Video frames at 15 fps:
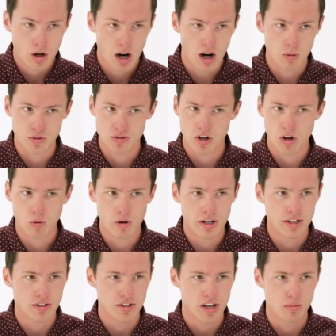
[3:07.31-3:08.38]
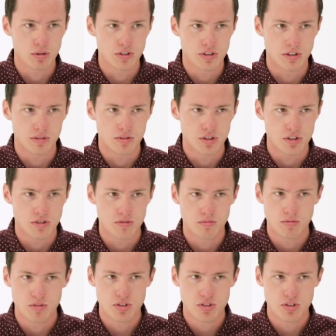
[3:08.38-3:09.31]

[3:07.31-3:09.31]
I was always able to just